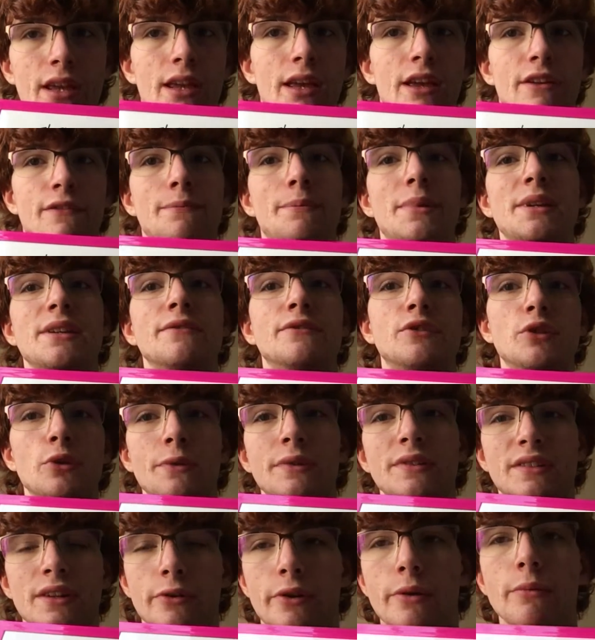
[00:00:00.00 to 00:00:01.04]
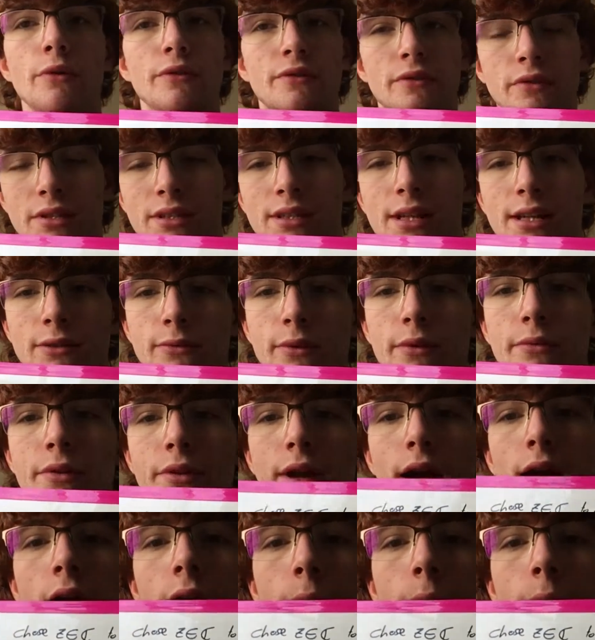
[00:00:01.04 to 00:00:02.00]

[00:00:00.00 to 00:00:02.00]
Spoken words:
If b of 2 is 0, it moves on to the next one.